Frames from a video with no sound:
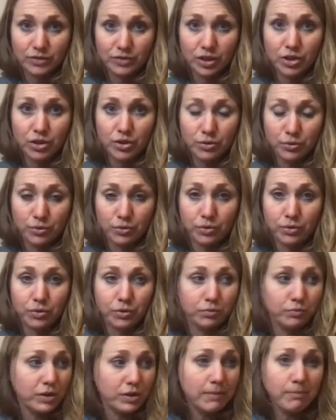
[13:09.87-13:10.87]

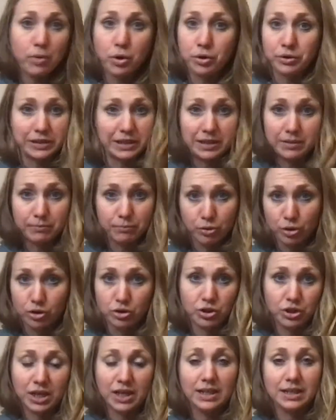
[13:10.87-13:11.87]
your remodeling
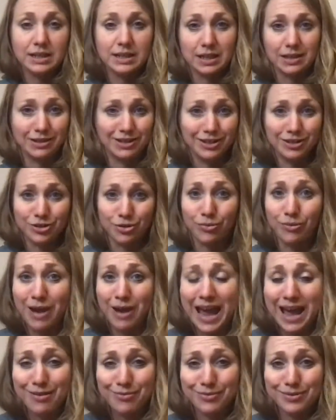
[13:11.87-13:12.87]
project in your
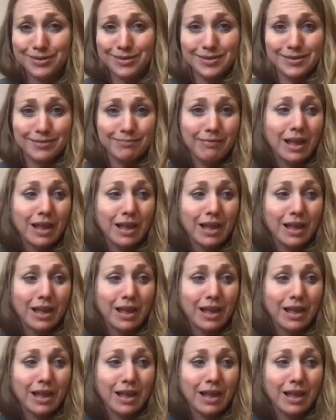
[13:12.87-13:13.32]
house.